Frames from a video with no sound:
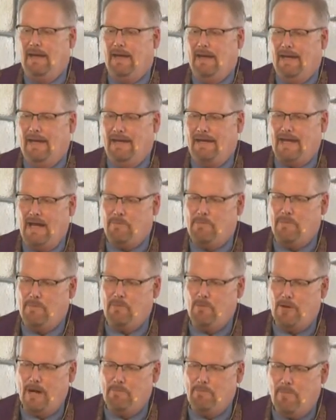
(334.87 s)
And now,
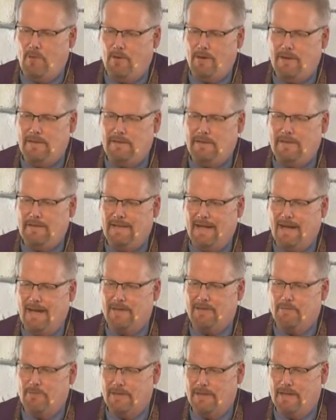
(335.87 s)
before I bore you to
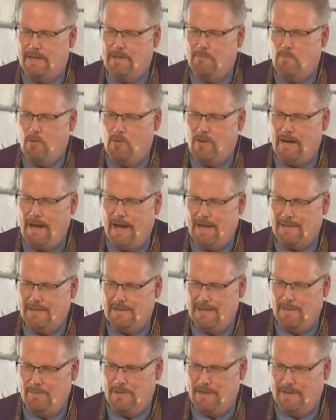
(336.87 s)
death with any more
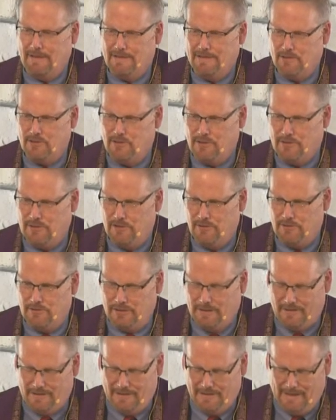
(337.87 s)
academic
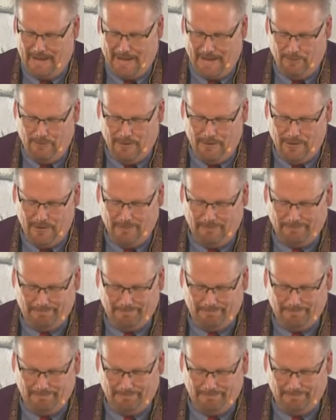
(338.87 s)
institution in the language,